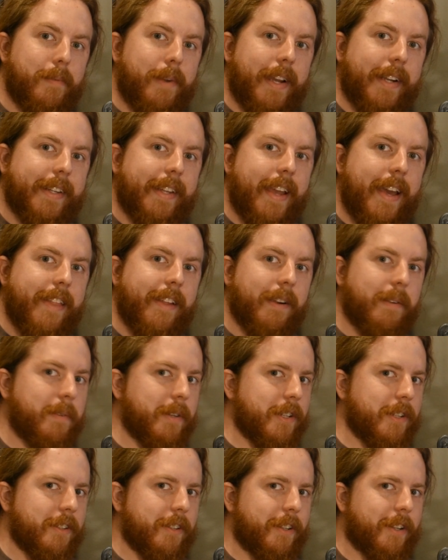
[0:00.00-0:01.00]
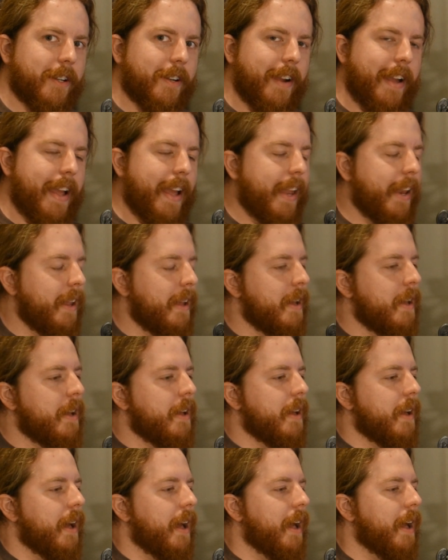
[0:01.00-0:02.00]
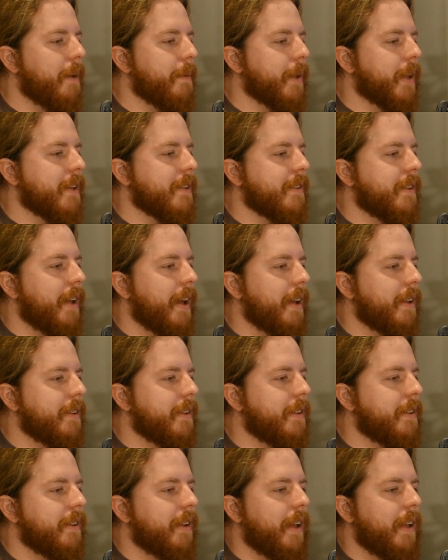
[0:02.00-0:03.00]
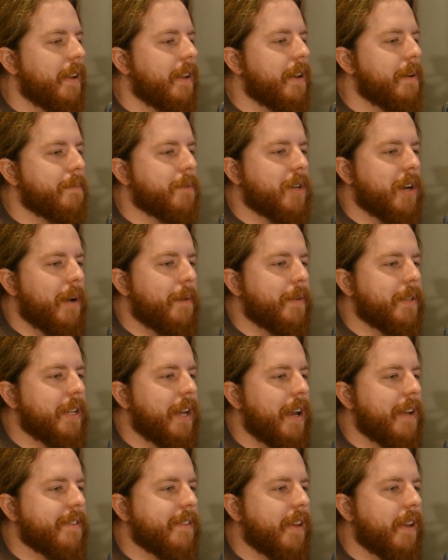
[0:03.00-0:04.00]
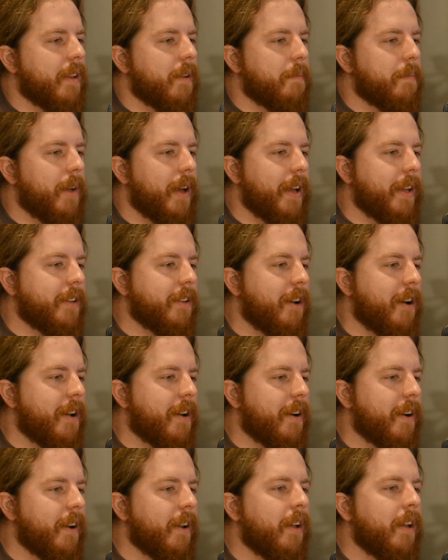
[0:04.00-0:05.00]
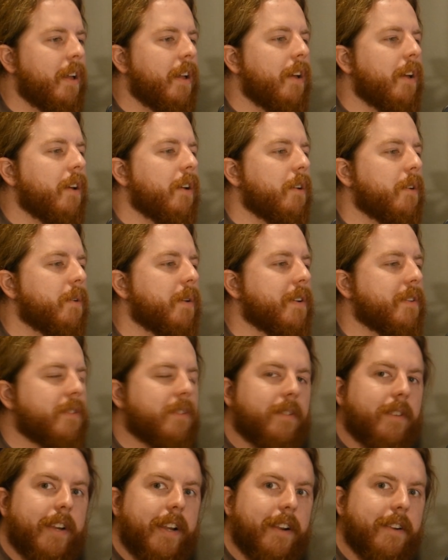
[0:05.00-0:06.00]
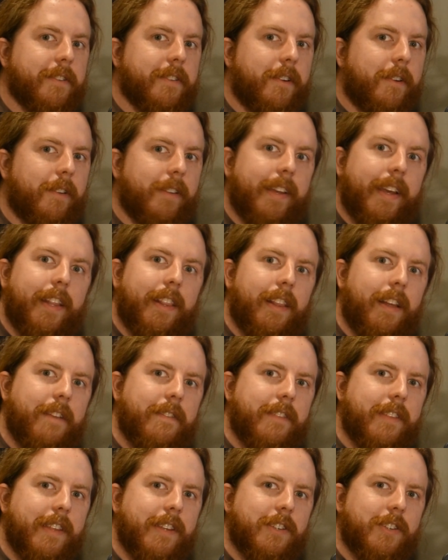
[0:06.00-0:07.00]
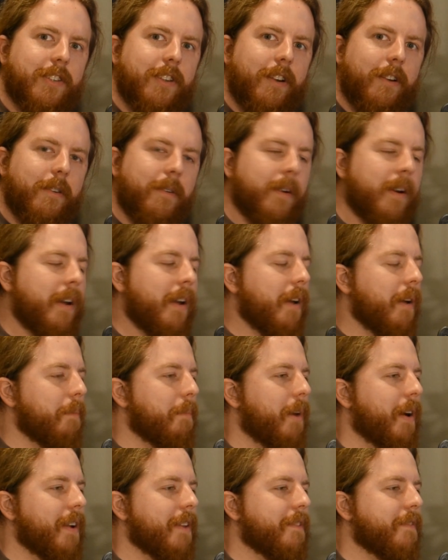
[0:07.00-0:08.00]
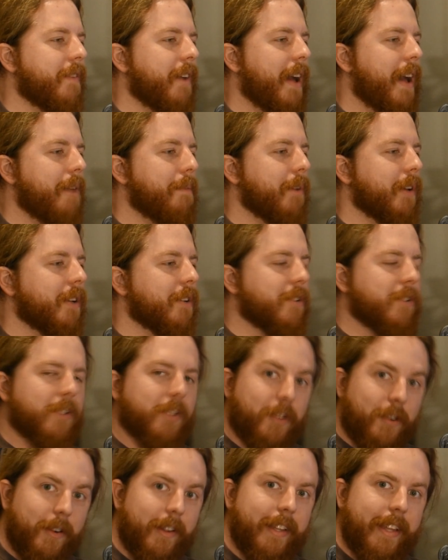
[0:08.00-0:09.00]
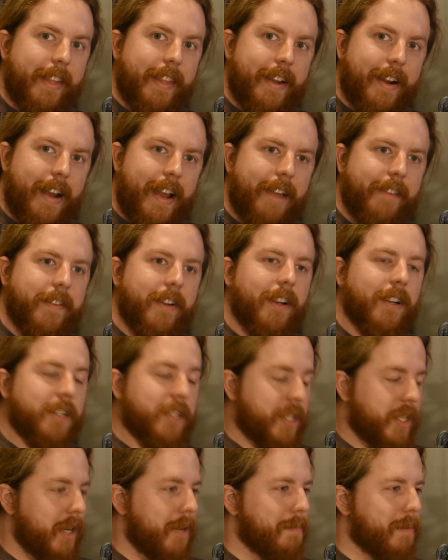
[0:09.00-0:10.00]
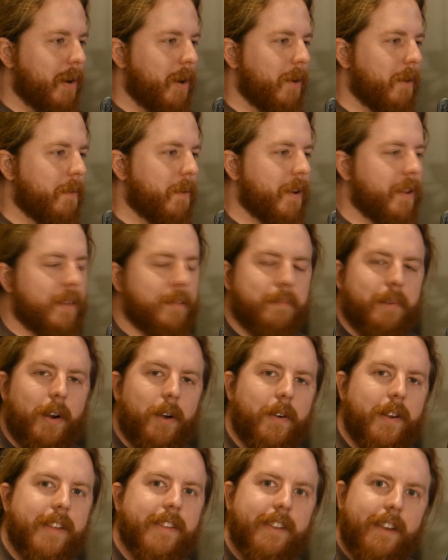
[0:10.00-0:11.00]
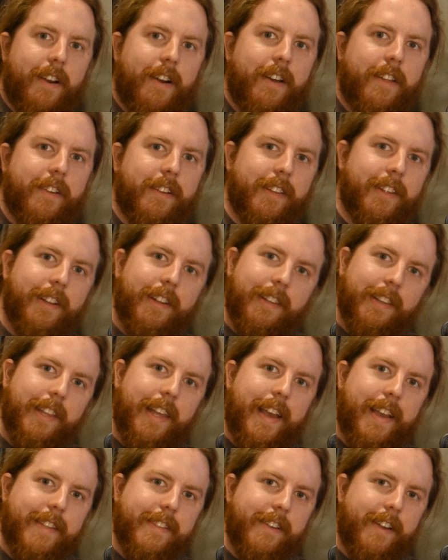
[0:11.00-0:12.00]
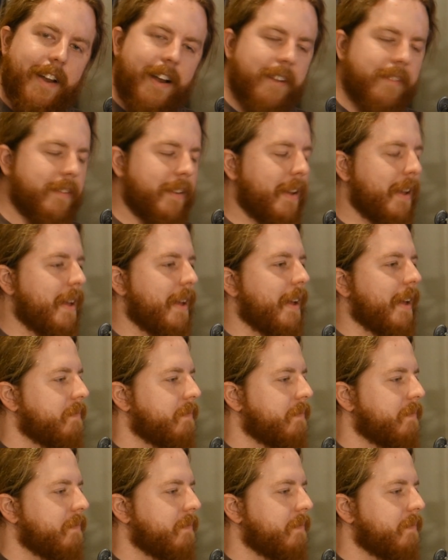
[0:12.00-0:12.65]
glue back together, which is great uh, because I didn't end up traumatizing my daughter, who is three years old and loves this show. But it's fine because shortly thereafter, she broke one of the pony's other little legs off.